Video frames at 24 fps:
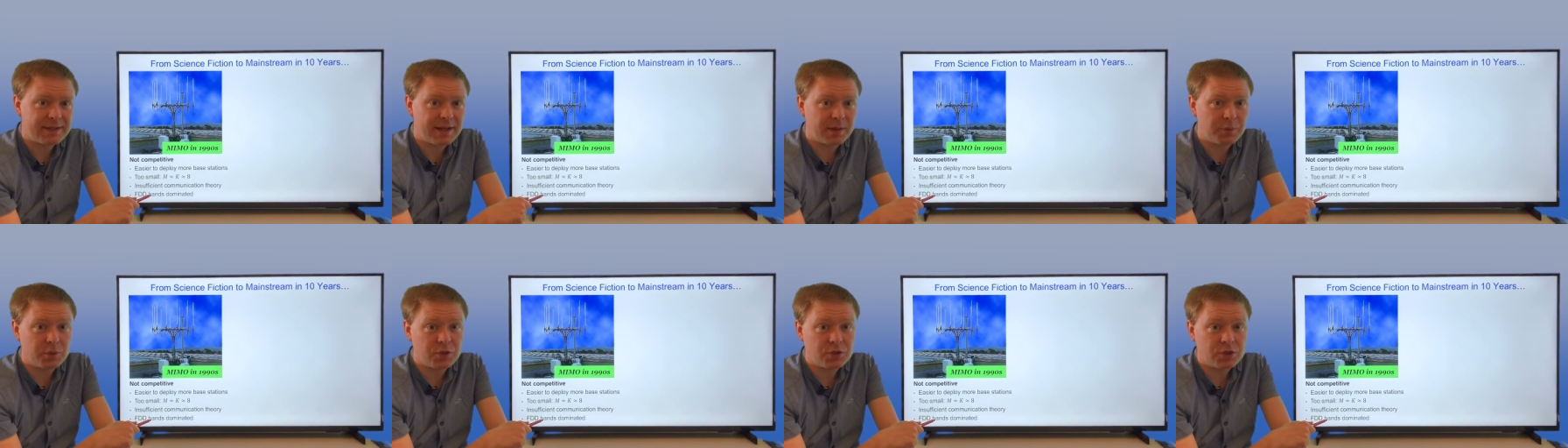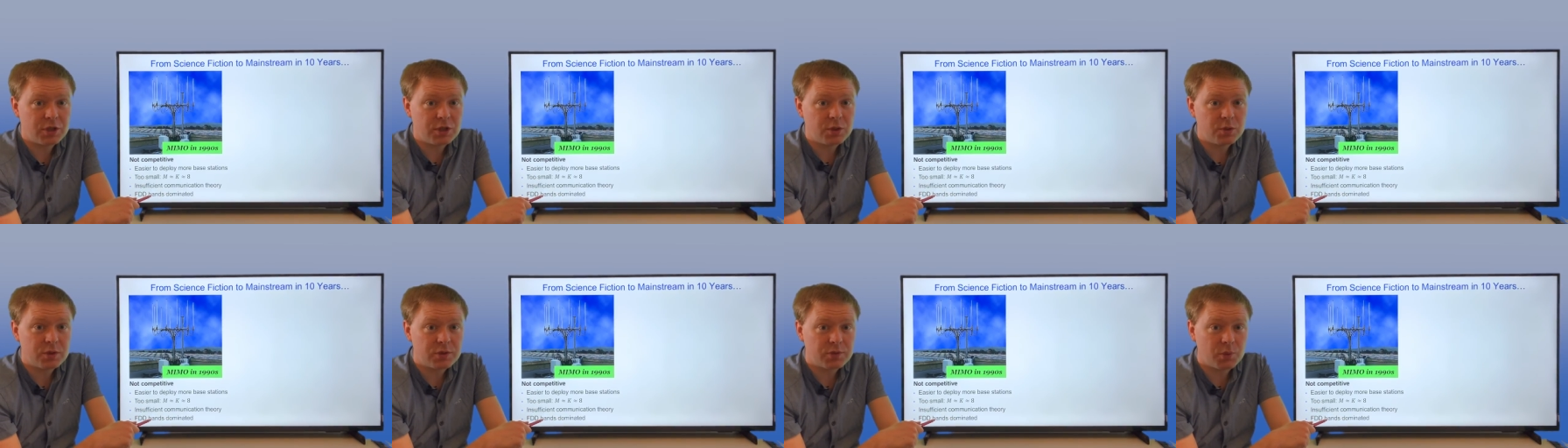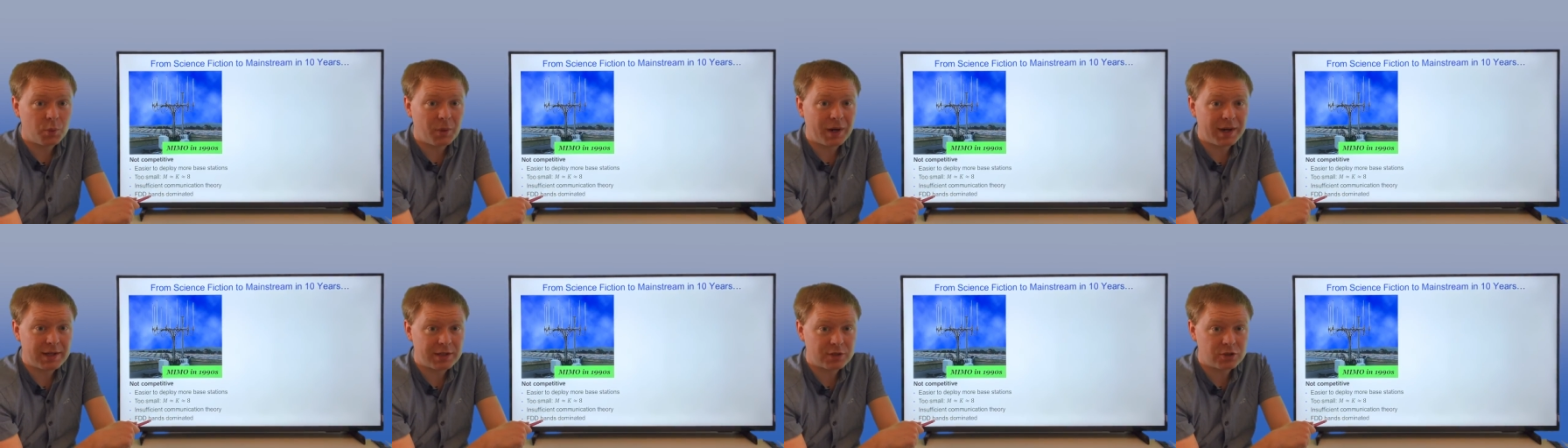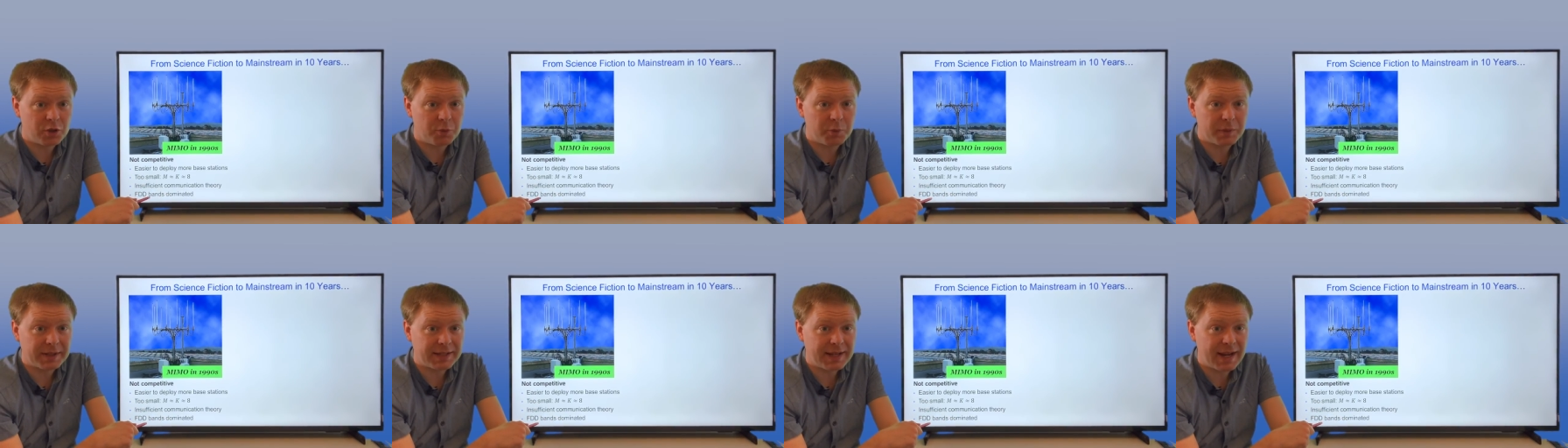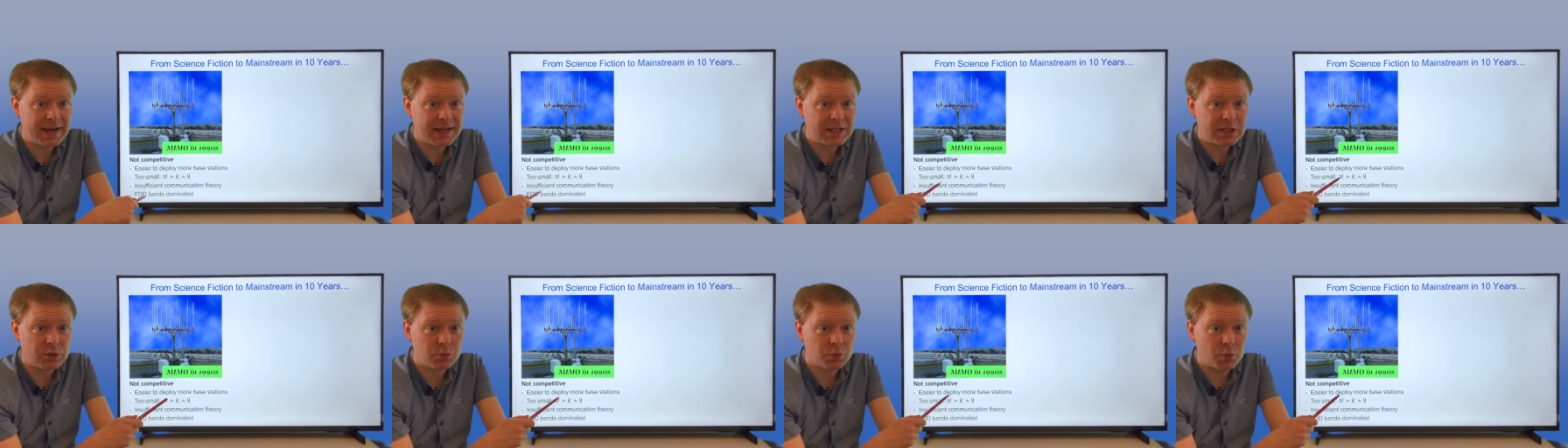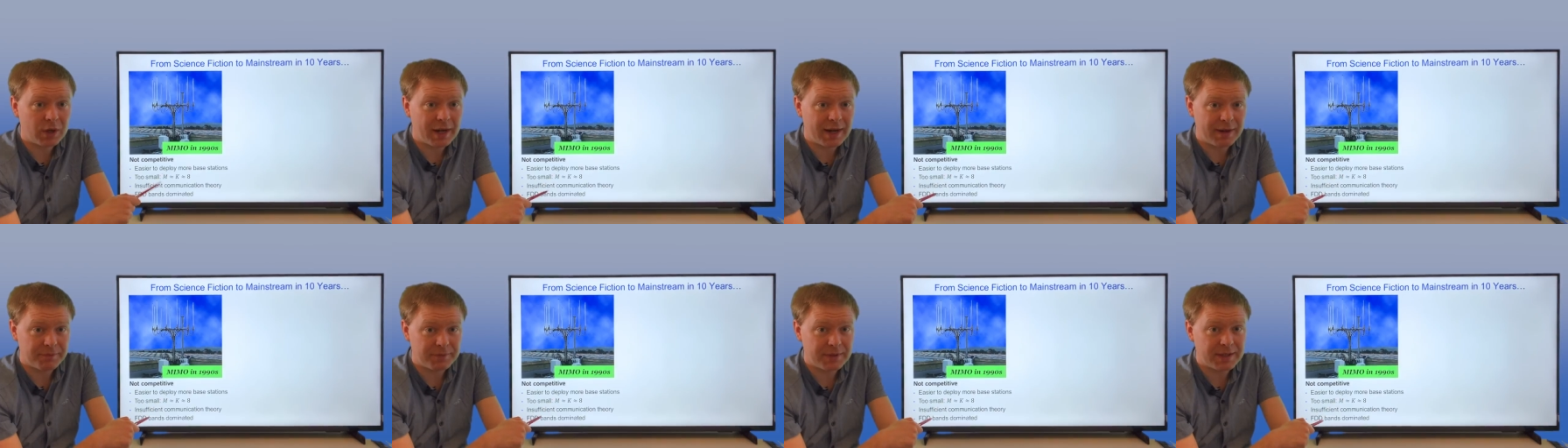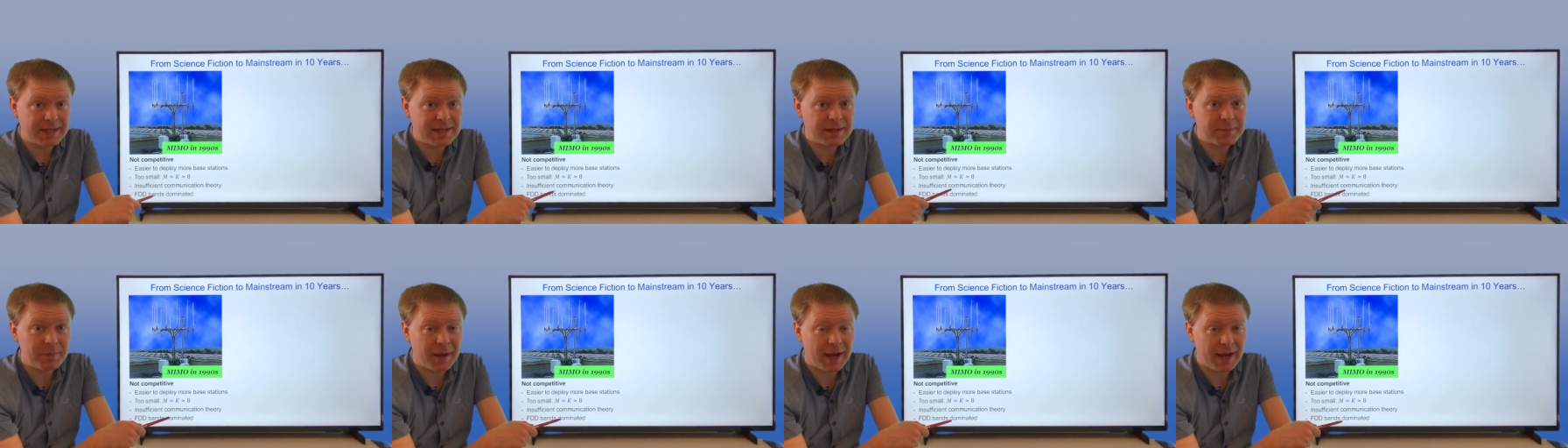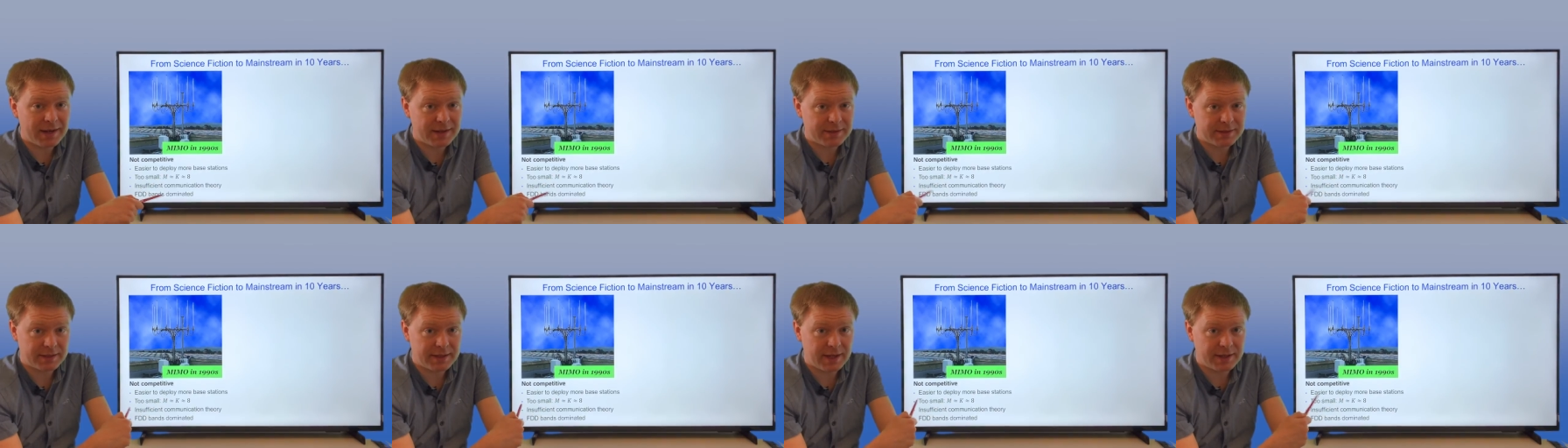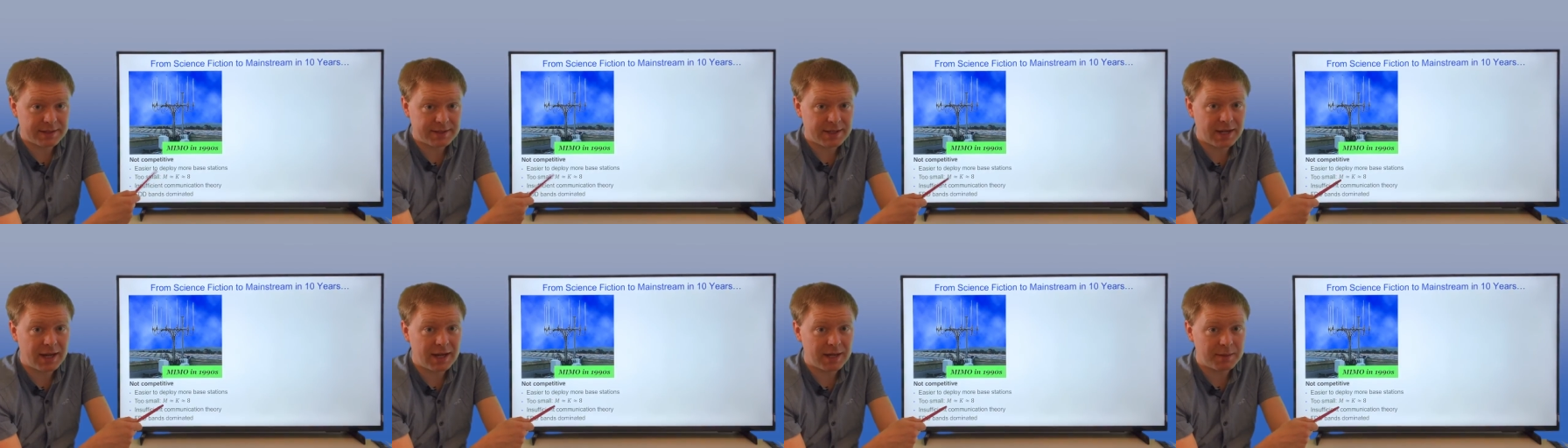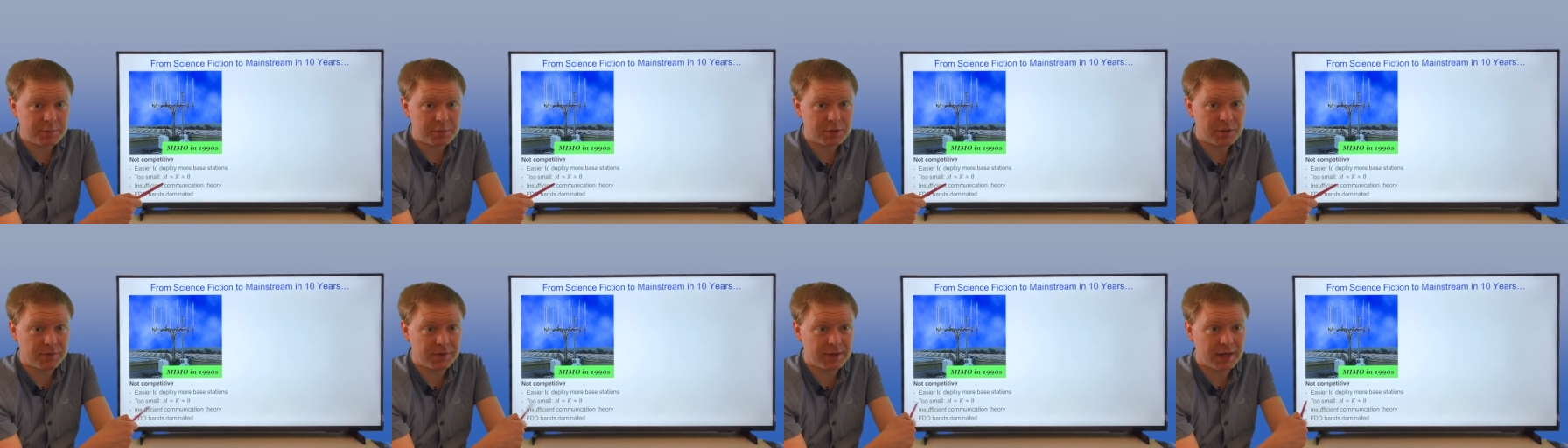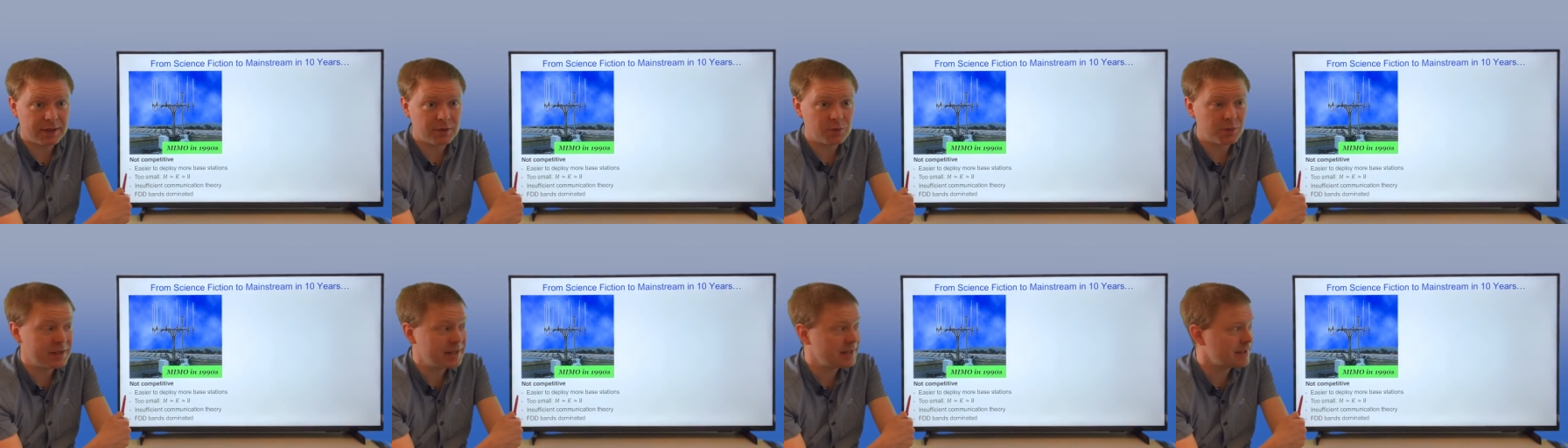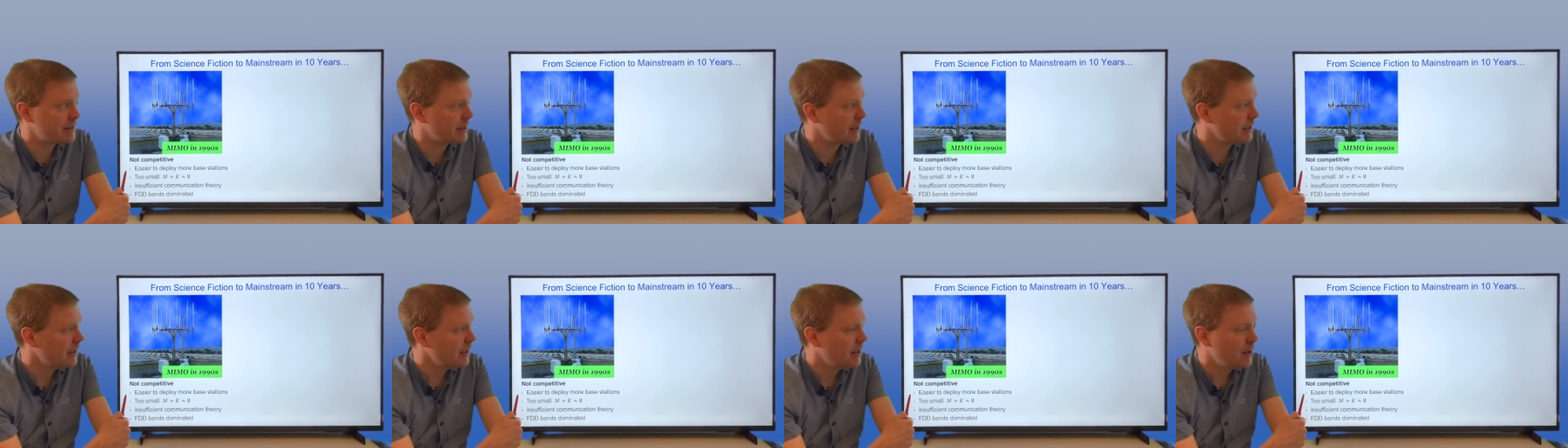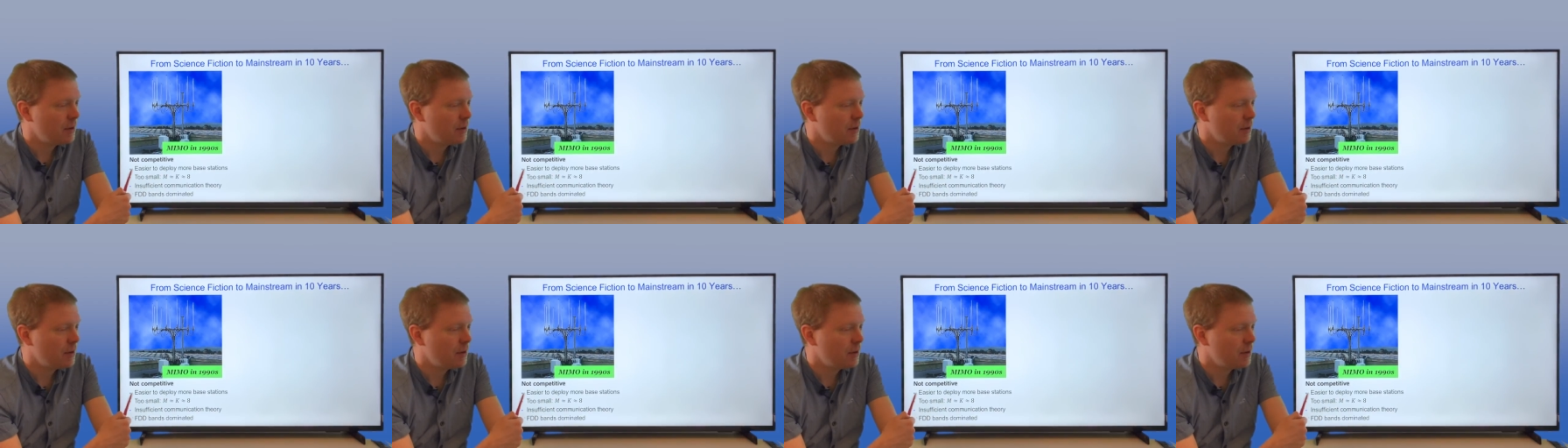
that were used for wireless communication were FDD bands at that time. So for that reason,